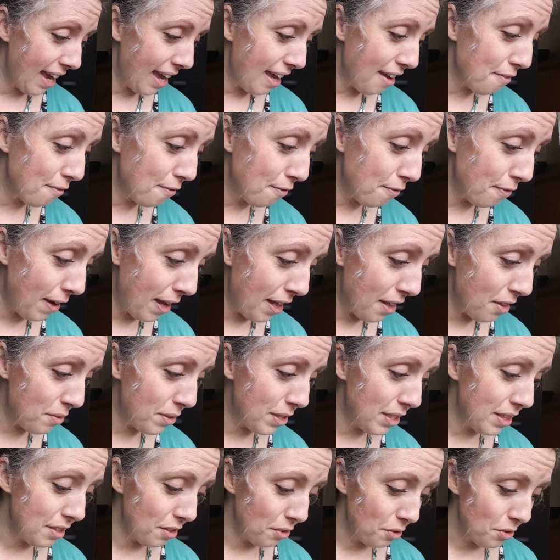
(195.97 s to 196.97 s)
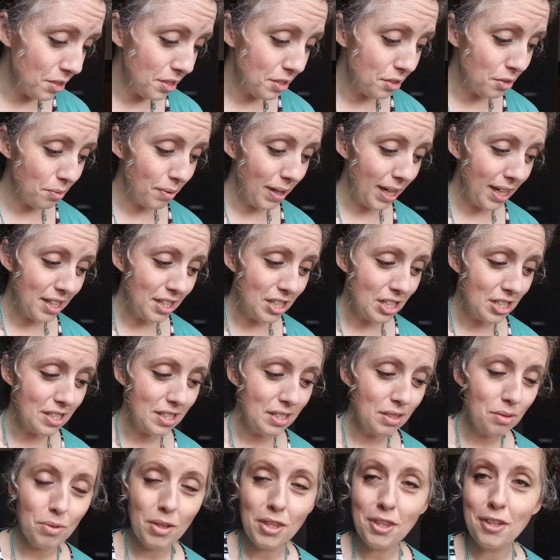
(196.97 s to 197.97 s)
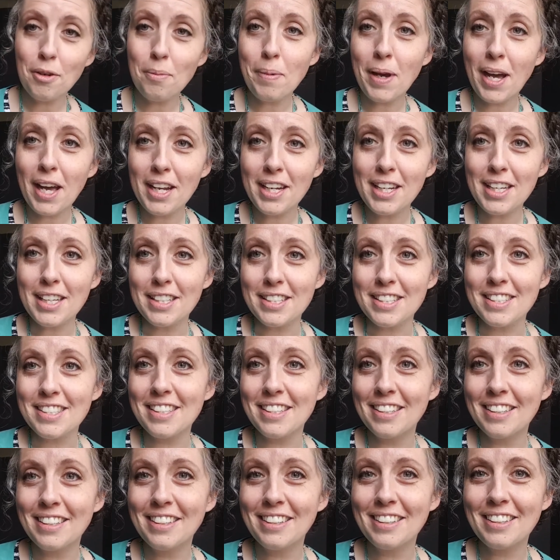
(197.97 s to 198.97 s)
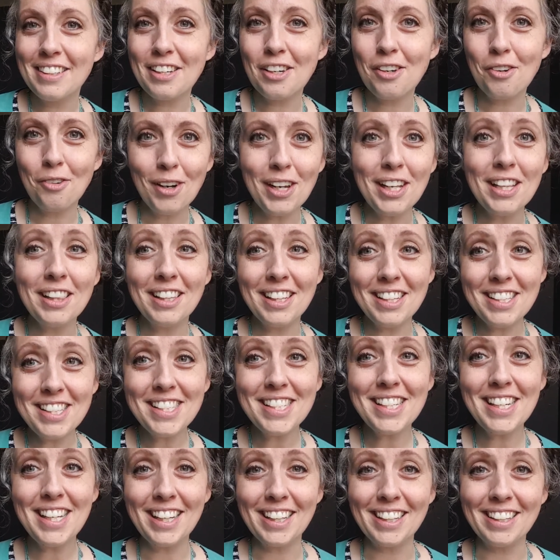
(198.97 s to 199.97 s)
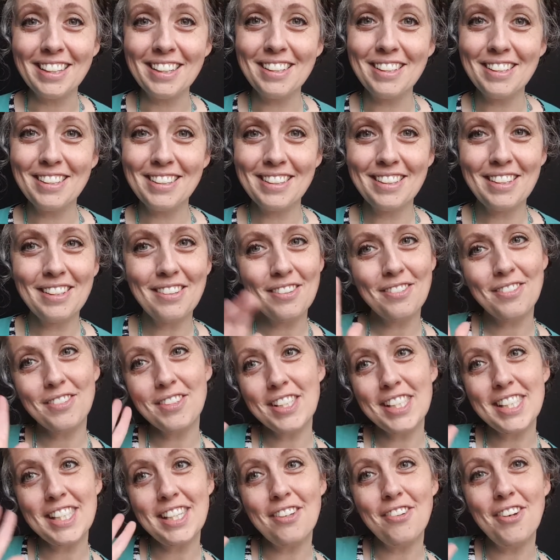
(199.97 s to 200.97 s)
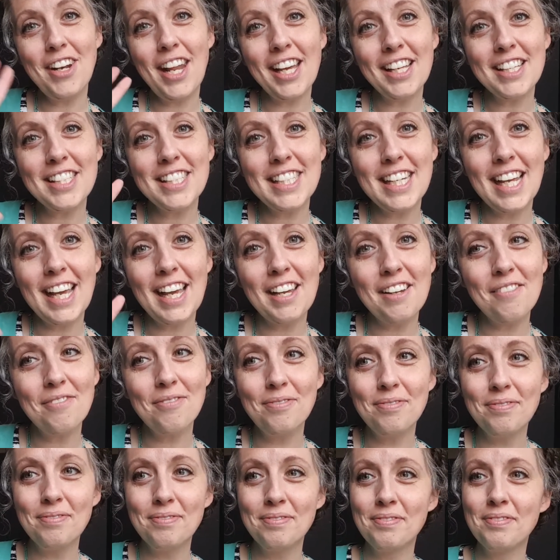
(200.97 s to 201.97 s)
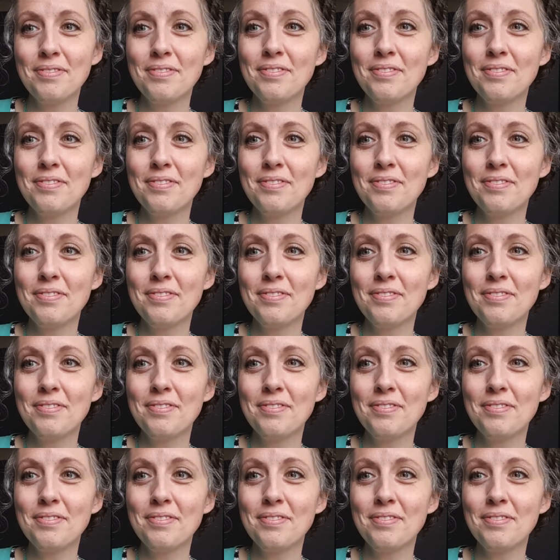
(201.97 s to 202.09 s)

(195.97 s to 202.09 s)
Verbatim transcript: at following those directions with your bodies. Great listening. We'll see you next time.